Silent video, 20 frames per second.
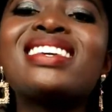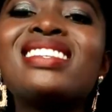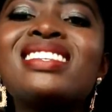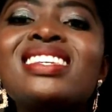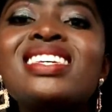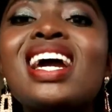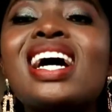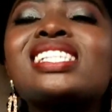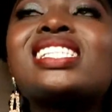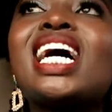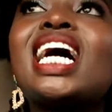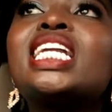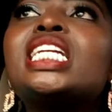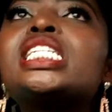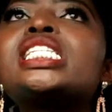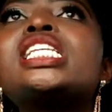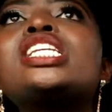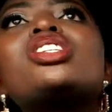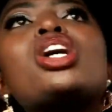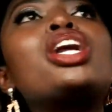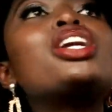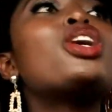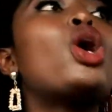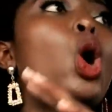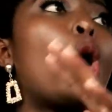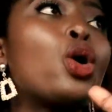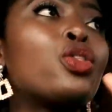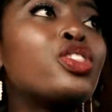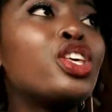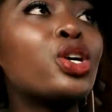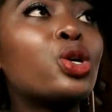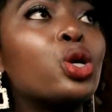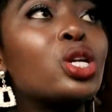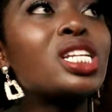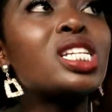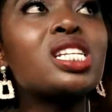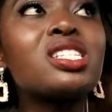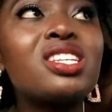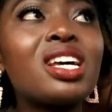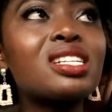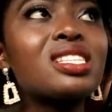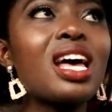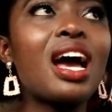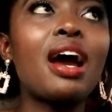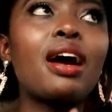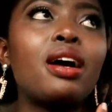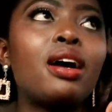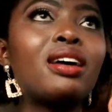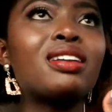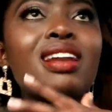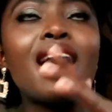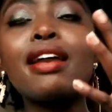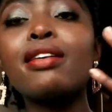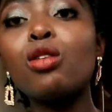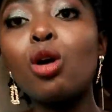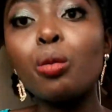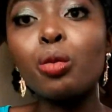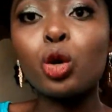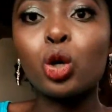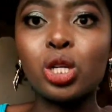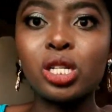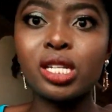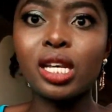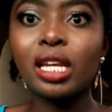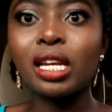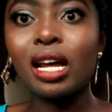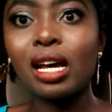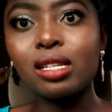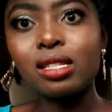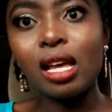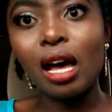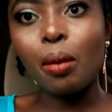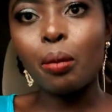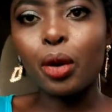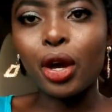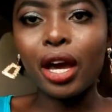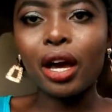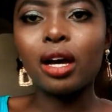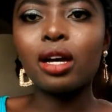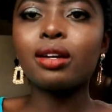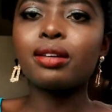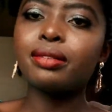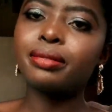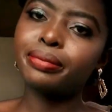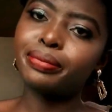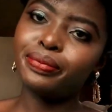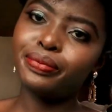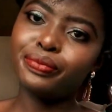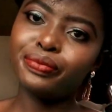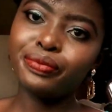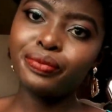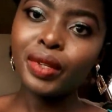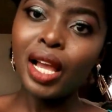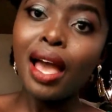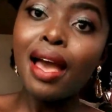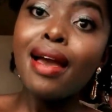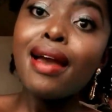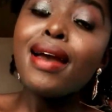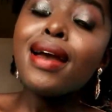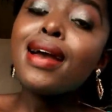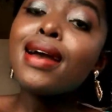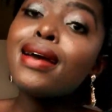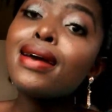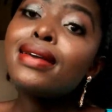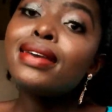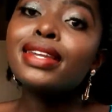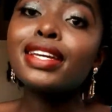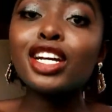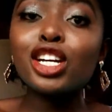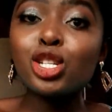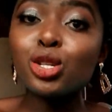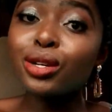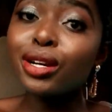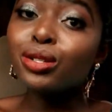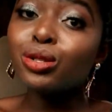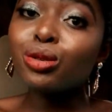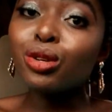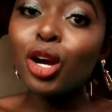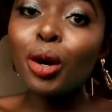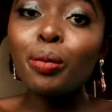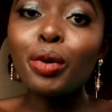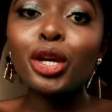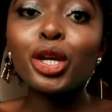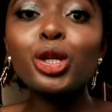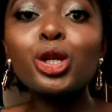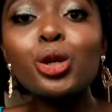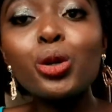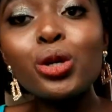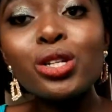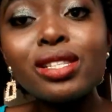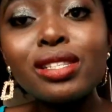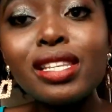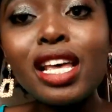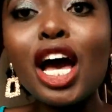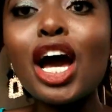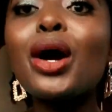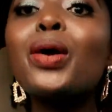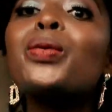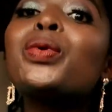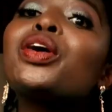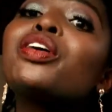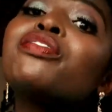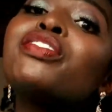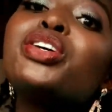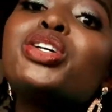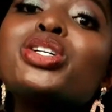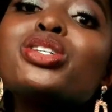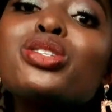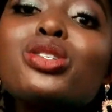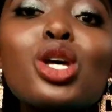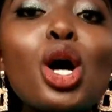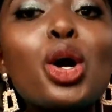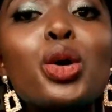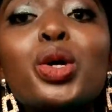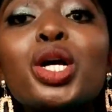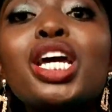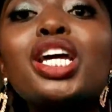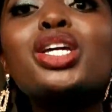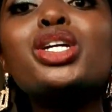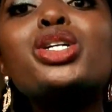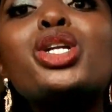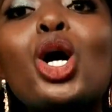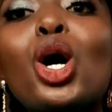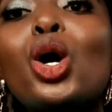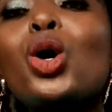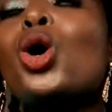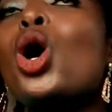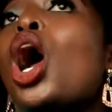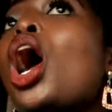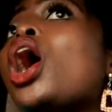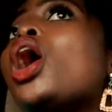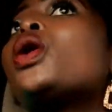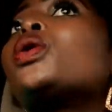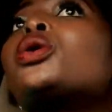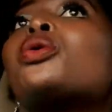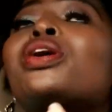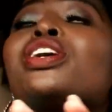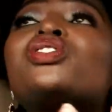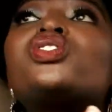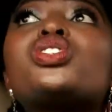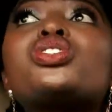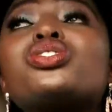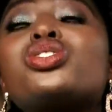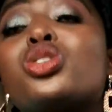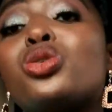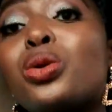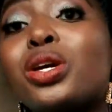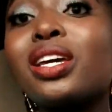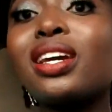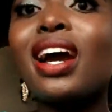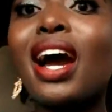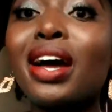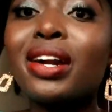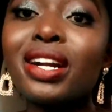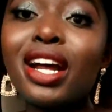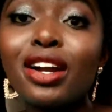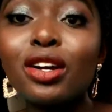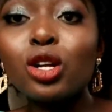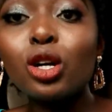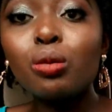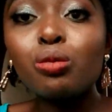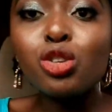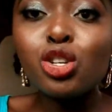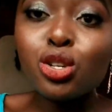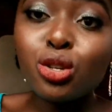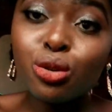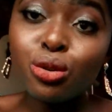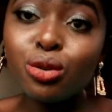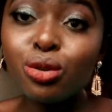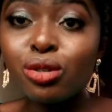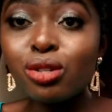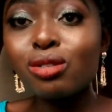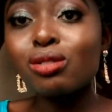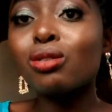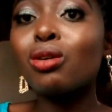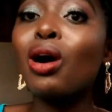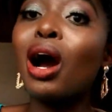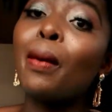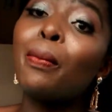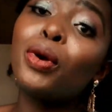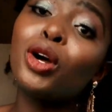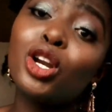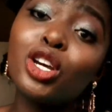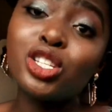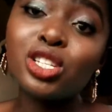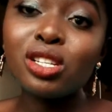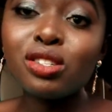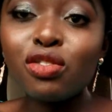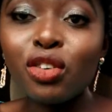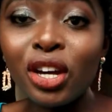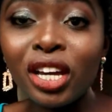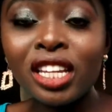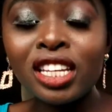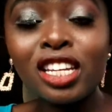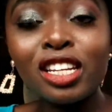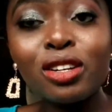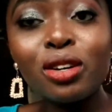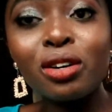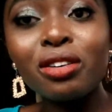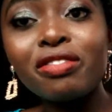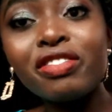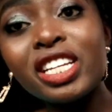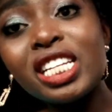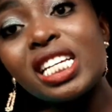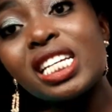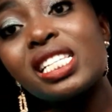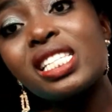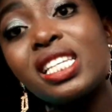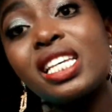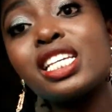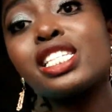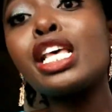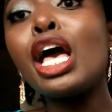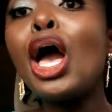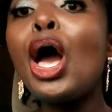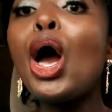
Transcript: years, and it's literally on the road. It is just a random container somewhere. Nikashukatu nkambe, you know what, sir, we are very sorry, you know, we were just doing a random shoot, so apologies for any inconveniences,